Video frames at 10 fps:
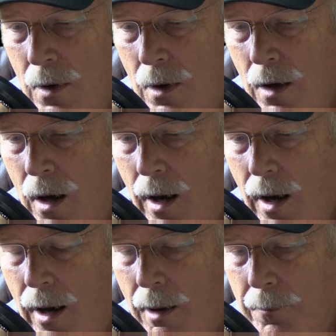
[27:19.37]

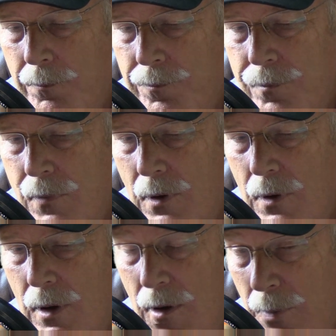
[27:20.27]
Um, in the
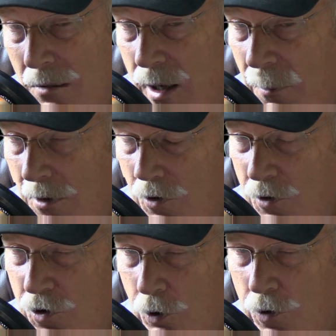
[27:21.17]
meantime, in the short
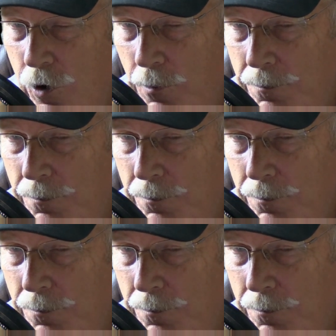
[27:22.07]
term,